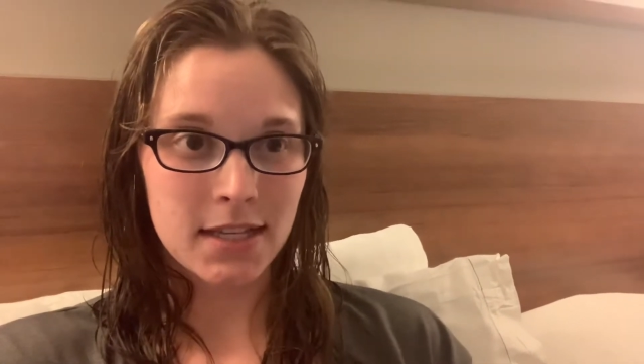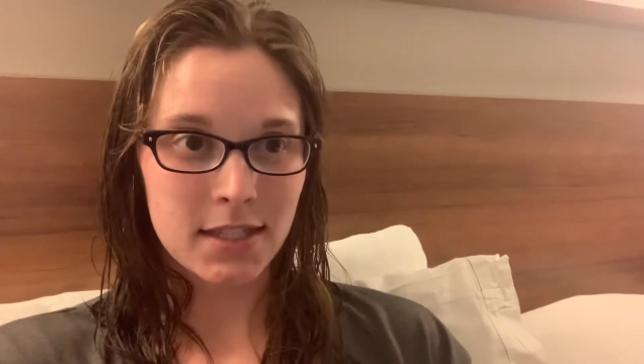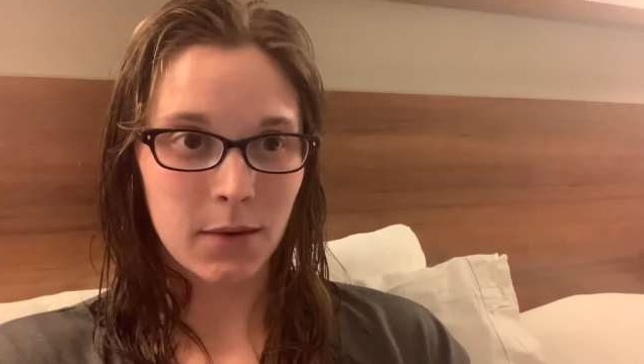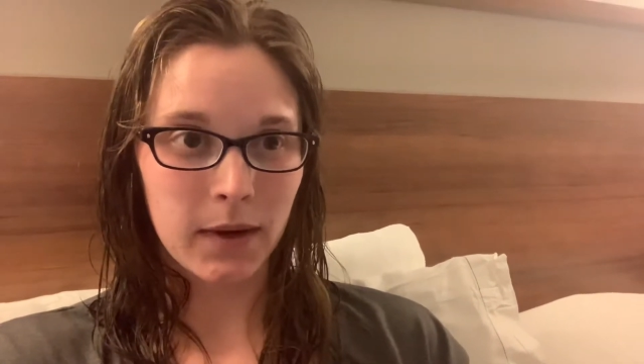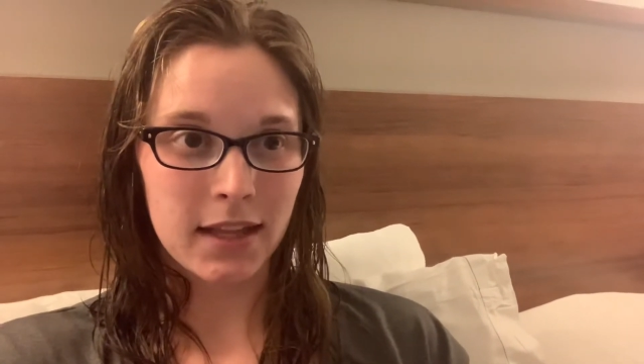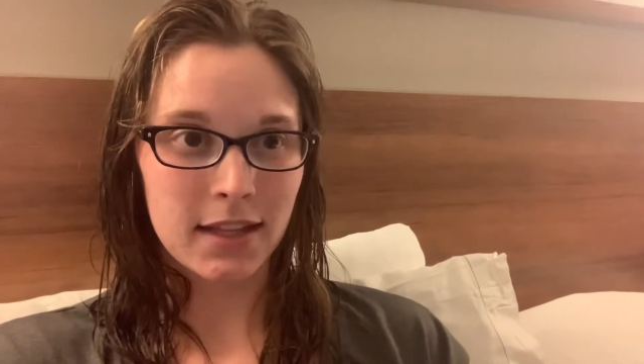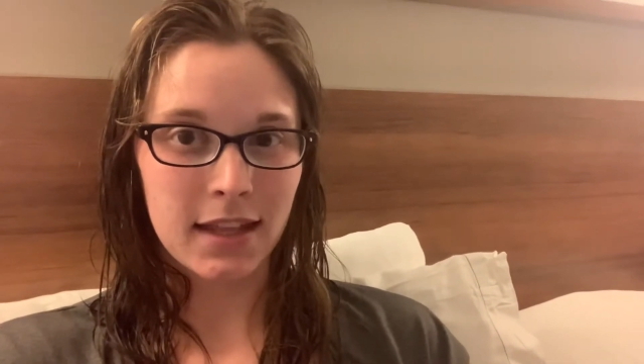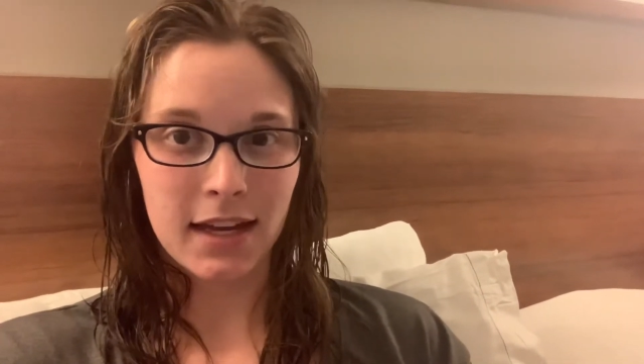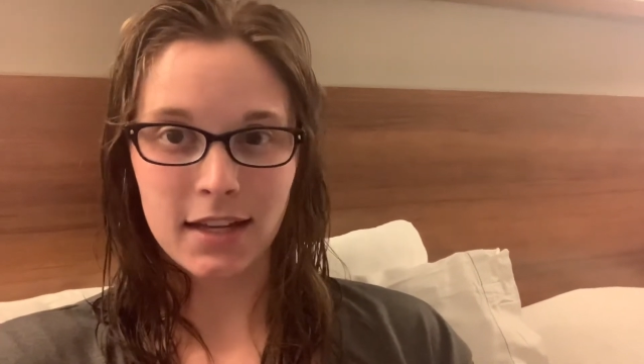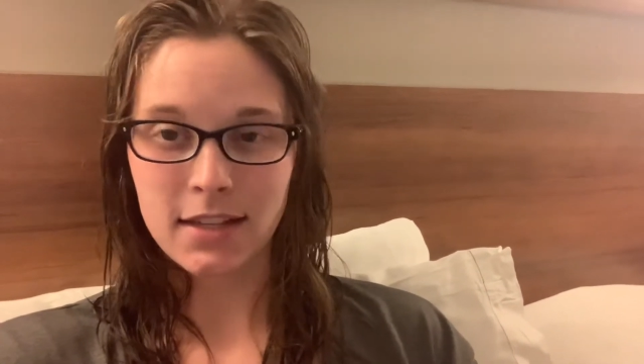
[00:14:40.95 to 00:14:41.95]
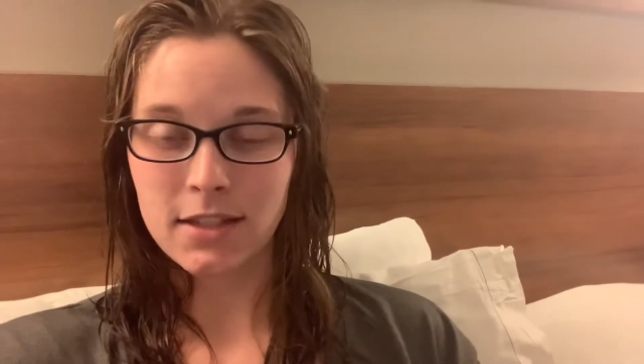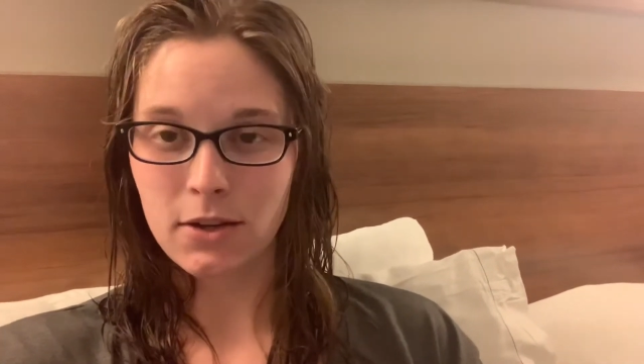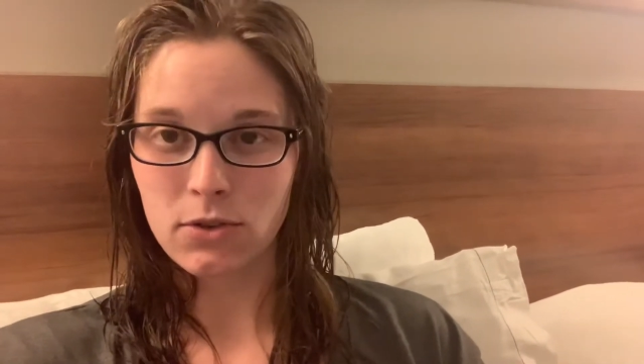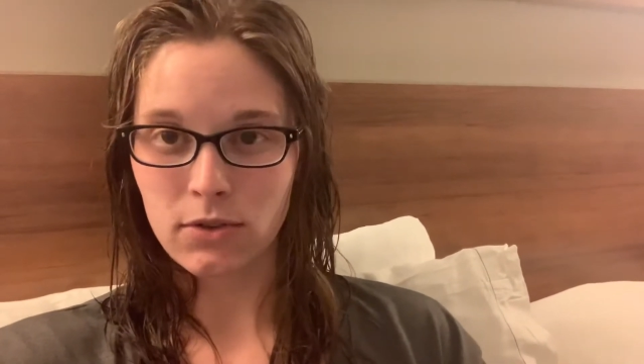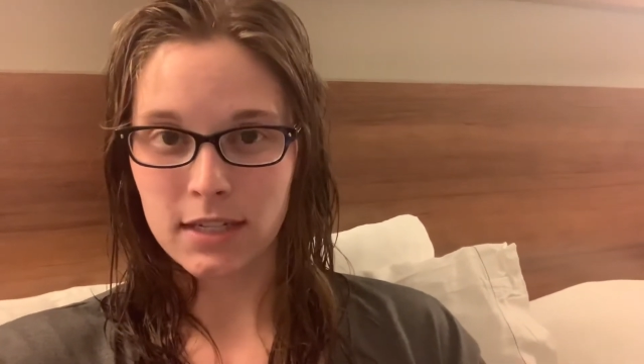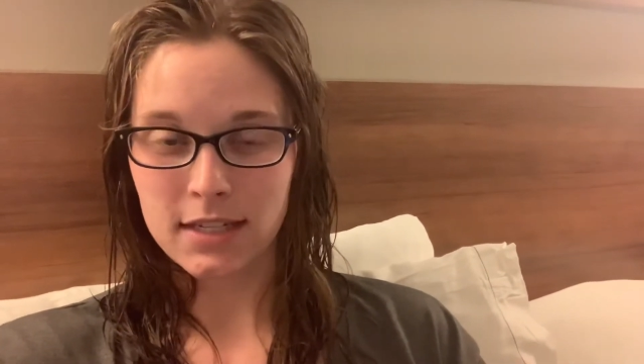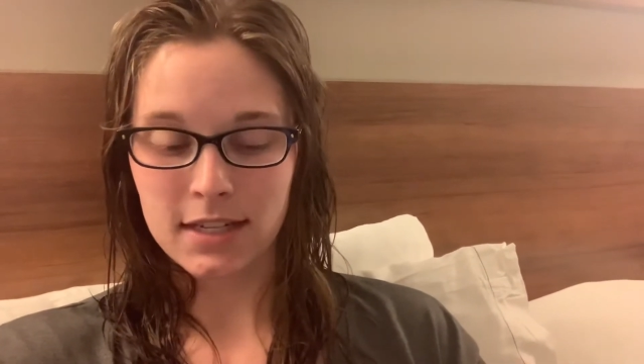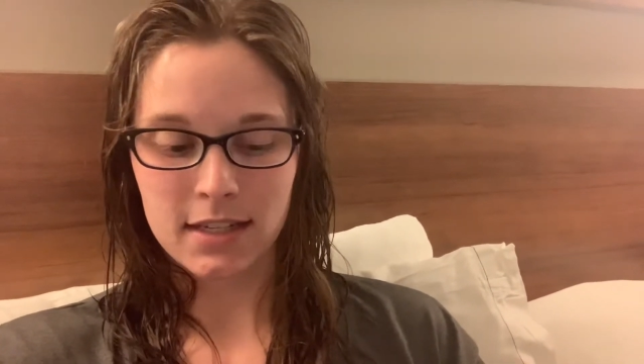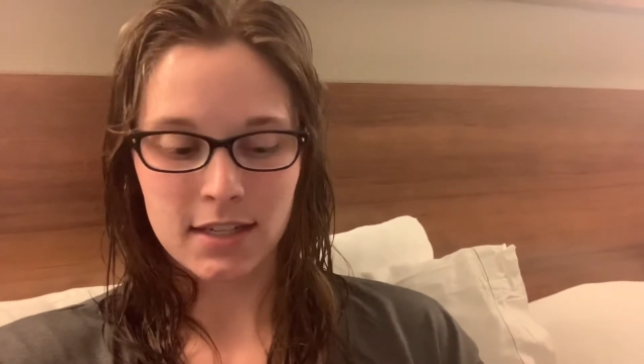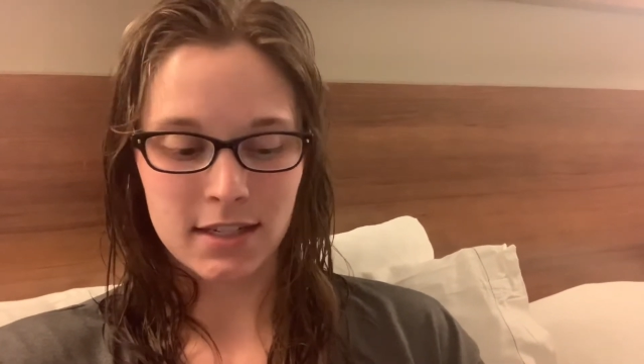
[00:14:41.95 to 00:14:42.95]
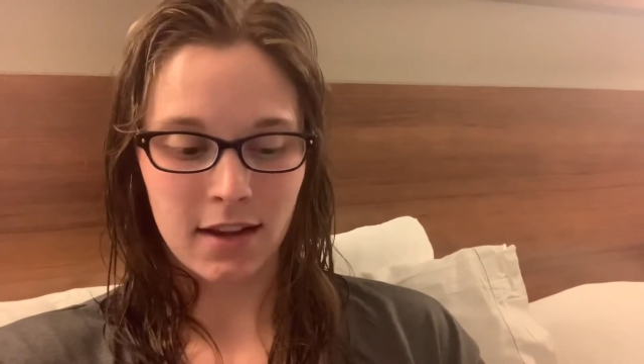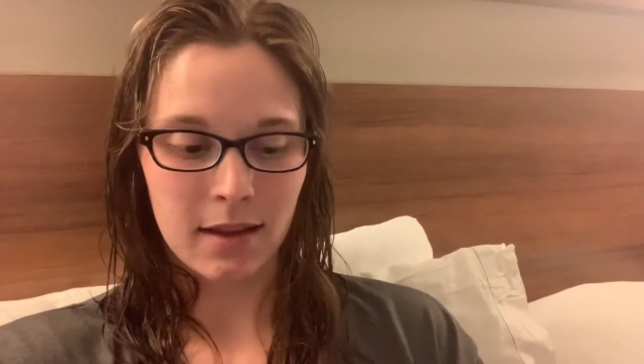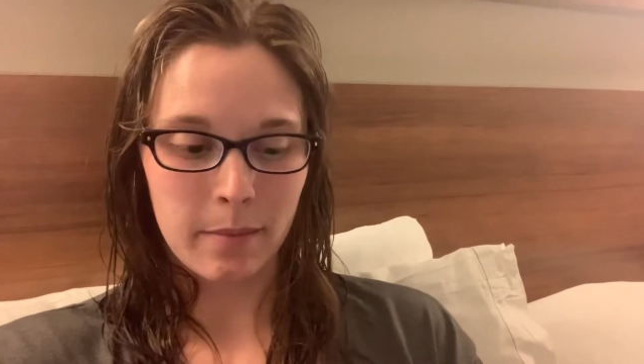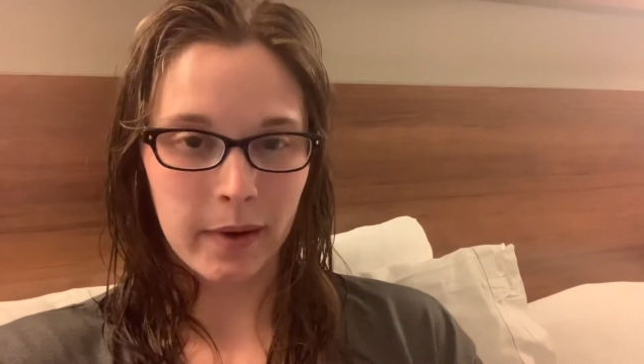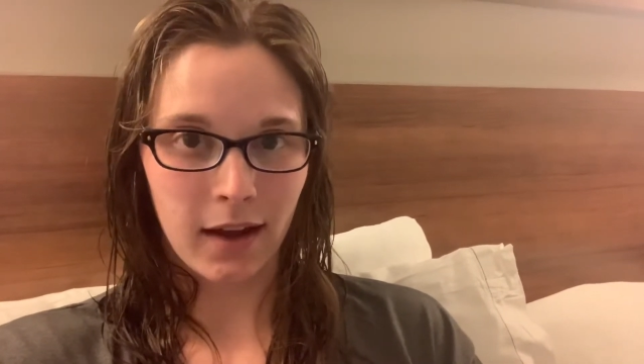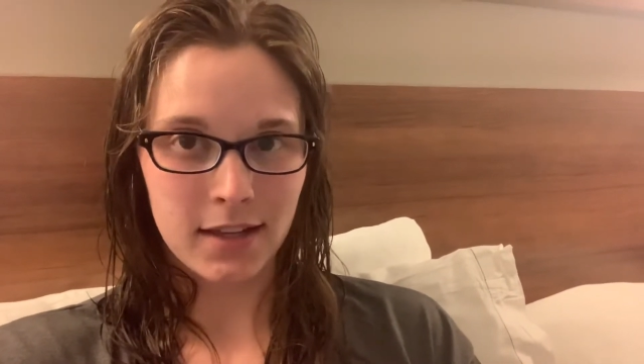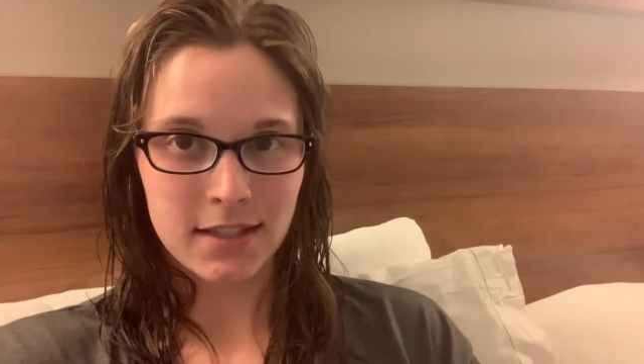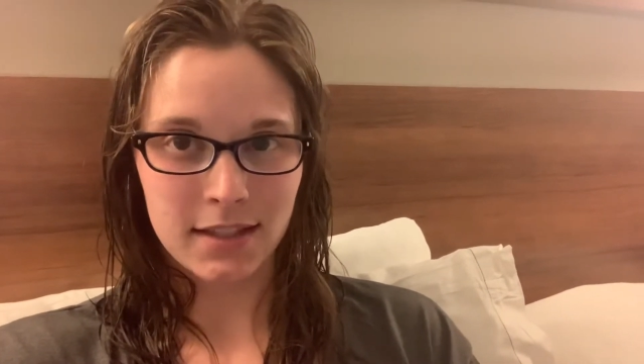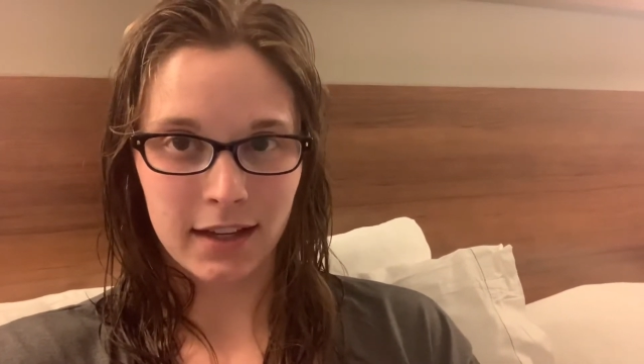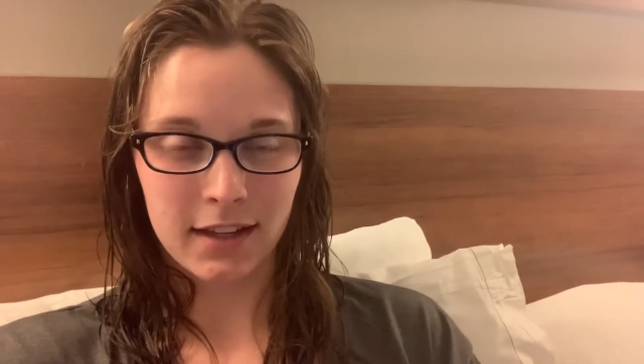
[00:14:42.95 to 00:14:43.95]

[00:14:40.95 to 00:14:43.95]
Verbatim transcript: the way that they social distance us on the bus, like